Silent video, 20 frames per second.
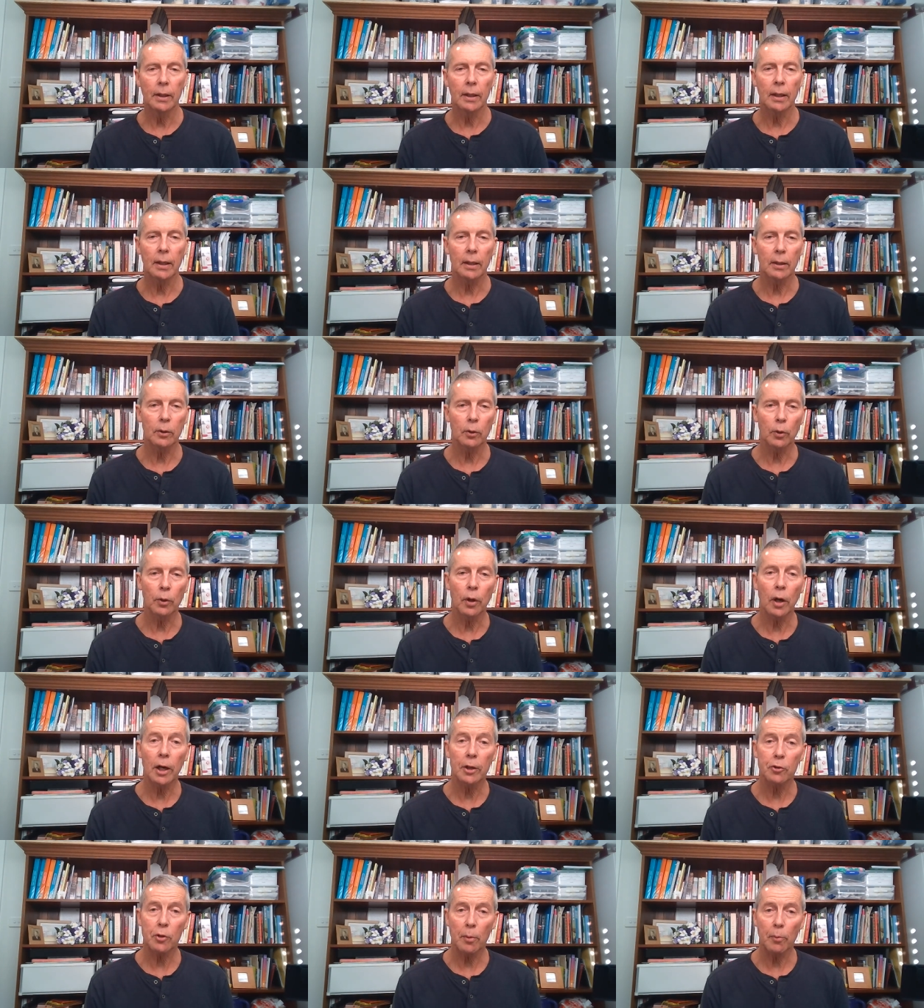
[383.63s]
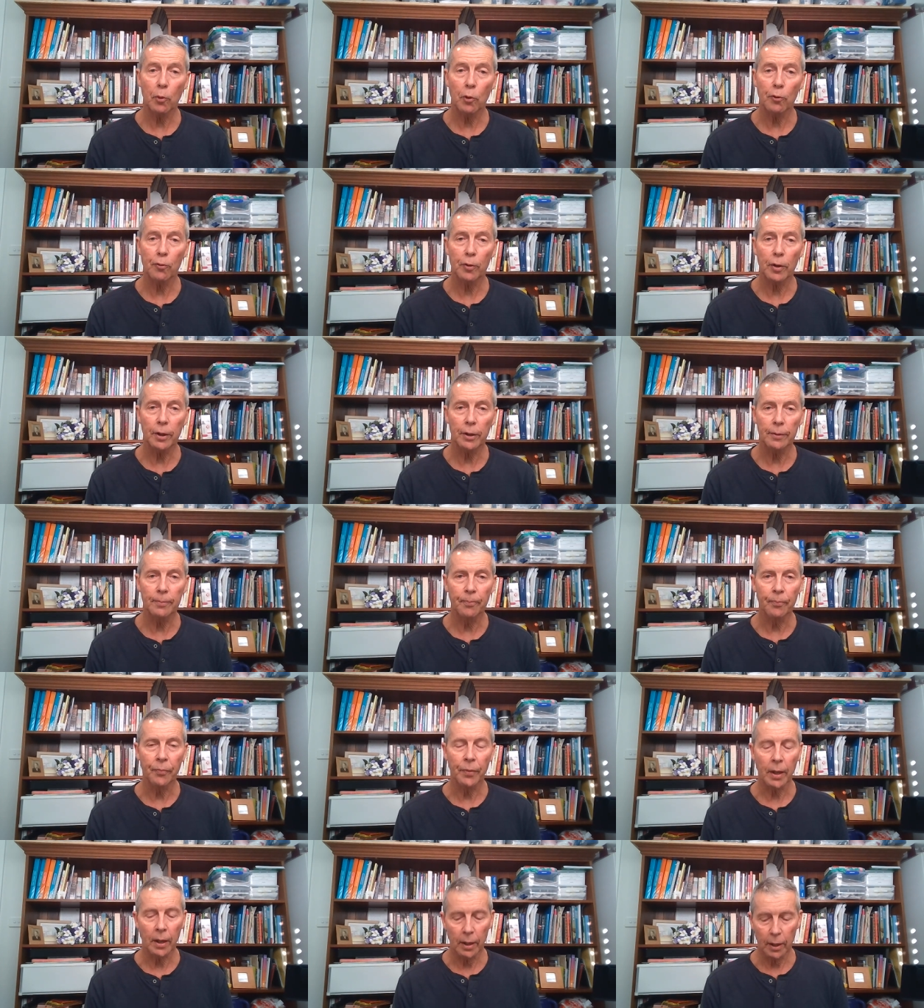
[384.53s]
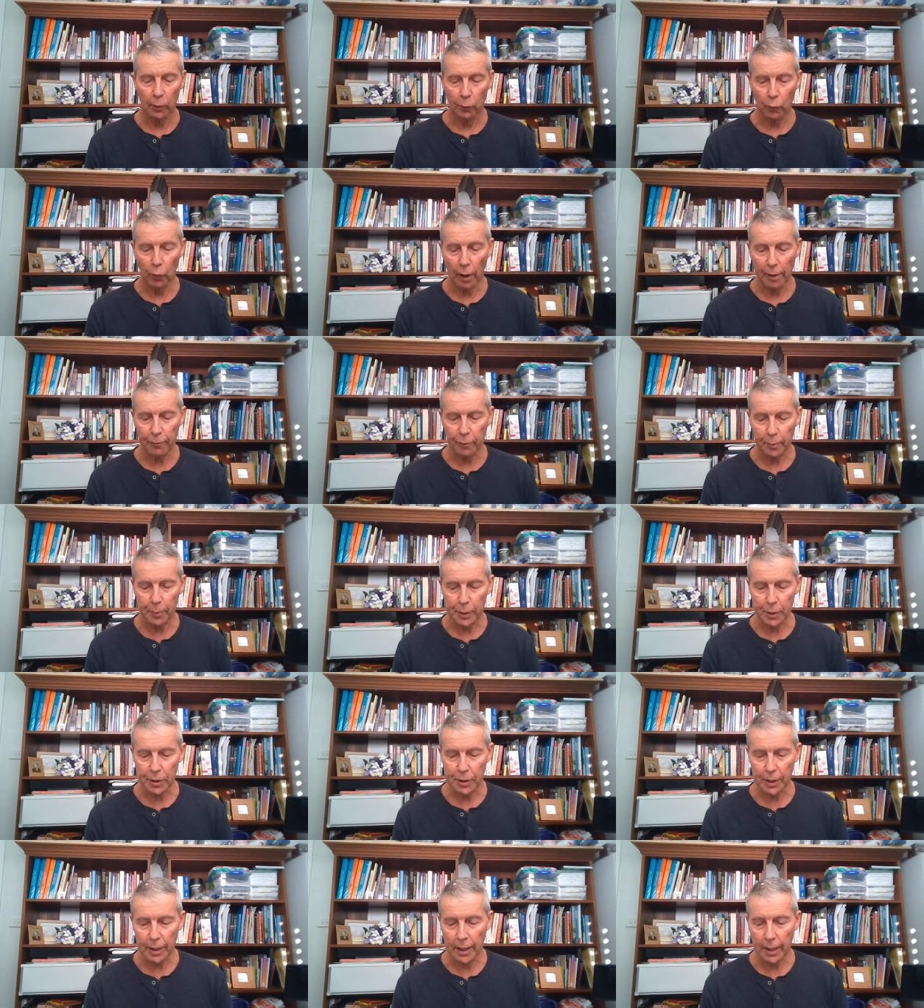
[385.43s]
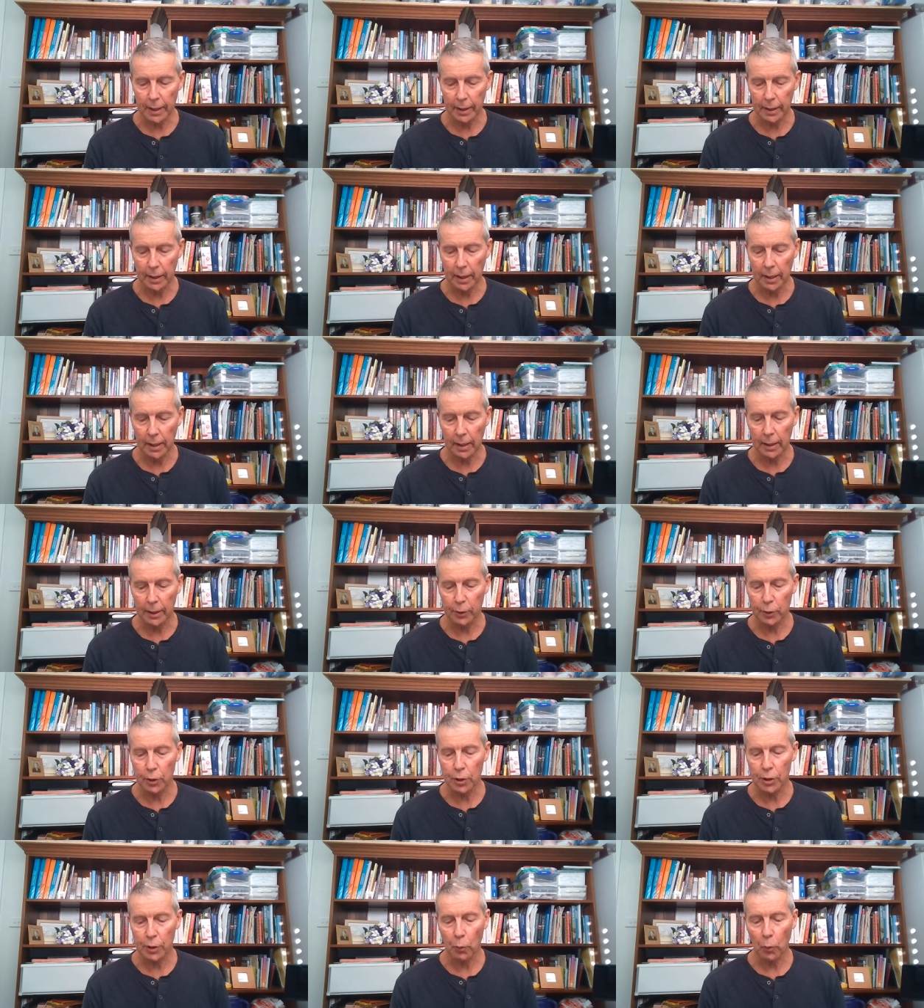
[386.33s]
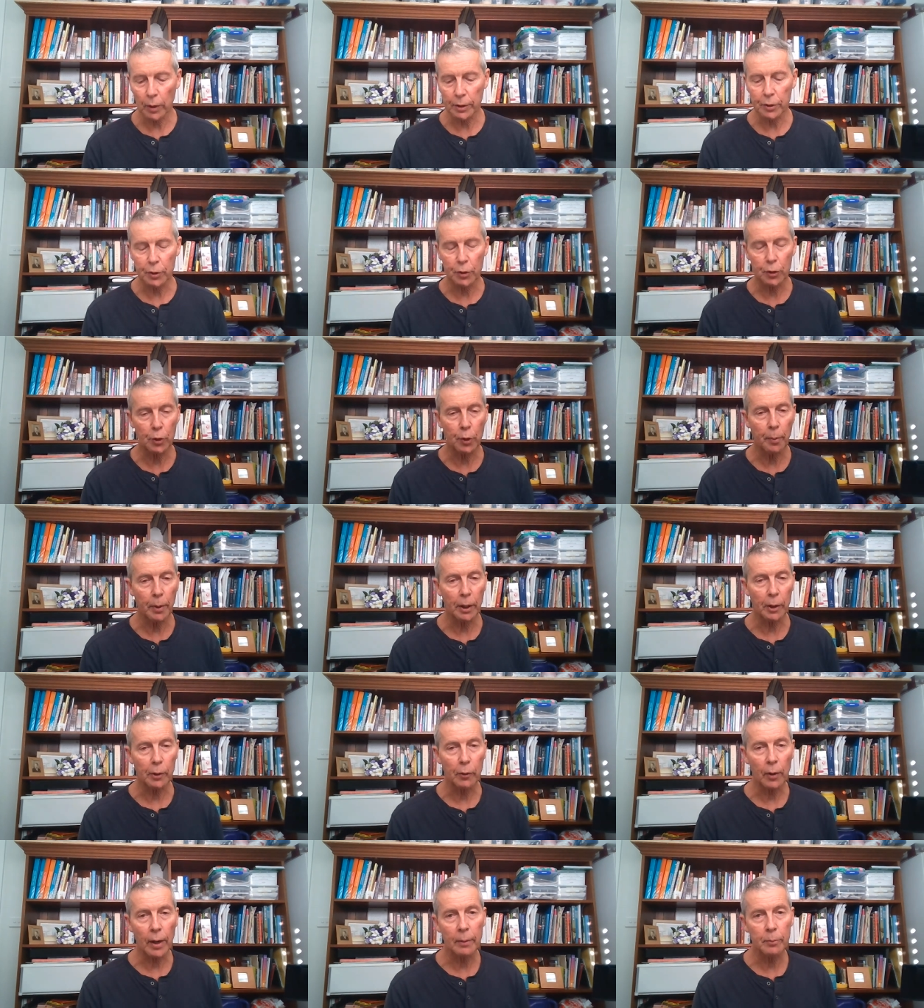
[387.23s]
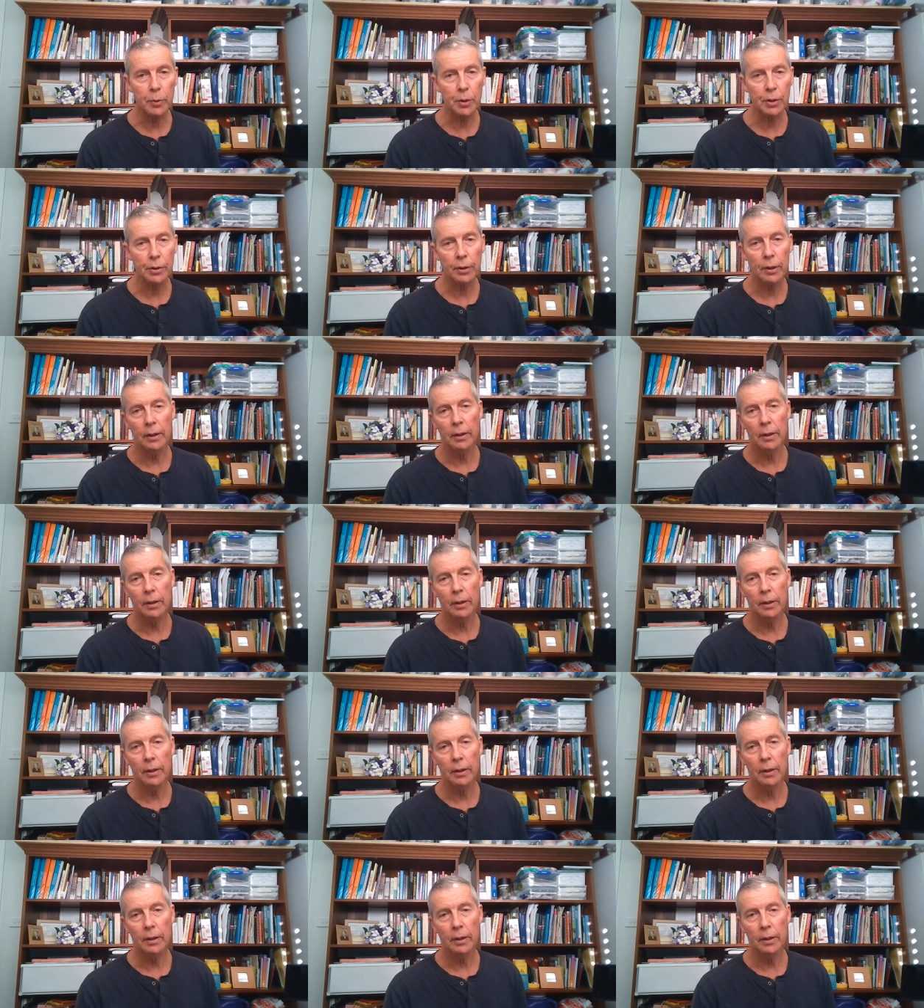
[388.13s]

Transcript: or hydromorphone right from the start, usually 1 to 2 milligrams,